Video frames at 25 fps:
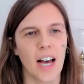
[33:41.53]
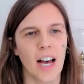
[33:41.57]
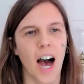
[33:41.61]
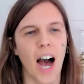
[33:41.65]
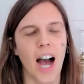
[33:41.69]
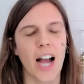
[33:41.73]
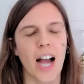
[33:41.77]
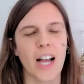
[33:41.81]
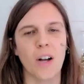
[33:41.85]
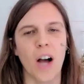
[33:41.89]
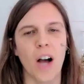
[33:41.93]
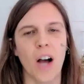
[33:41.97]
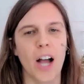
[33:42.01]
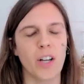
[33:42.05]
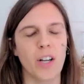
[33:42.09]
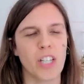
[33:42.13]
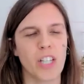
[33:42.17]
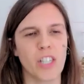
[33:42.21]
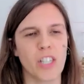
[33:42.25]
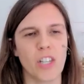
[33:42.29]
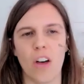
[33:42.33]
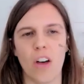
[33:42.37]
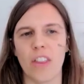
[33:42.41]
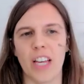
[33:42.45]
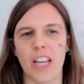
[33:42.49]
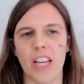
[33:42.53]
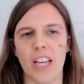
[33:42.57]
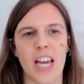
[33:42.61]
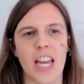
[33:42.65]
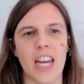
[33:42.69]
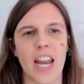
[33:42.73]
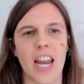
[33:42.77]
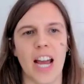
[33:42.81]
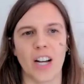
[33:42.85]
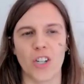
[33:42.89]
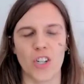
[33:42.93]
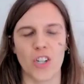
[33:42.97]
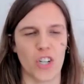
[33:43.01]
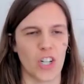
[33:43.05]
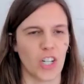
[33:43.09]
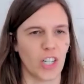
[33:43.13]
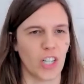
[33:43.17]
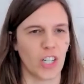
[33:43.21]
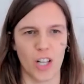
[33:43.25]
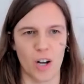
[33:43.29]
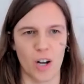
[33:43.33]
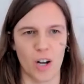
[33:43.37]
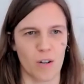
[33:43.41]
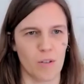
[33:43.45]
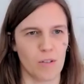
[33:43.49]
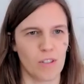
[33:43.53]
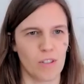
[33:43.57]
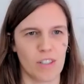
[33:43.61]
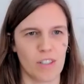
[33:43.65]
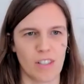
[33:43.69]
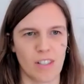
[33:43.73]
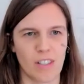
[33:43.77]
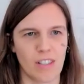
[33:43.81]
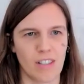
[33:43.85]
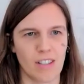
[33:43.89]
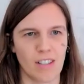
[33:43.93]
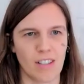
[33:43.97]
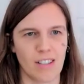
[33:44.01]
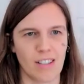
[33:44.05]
I, I saw the connection close.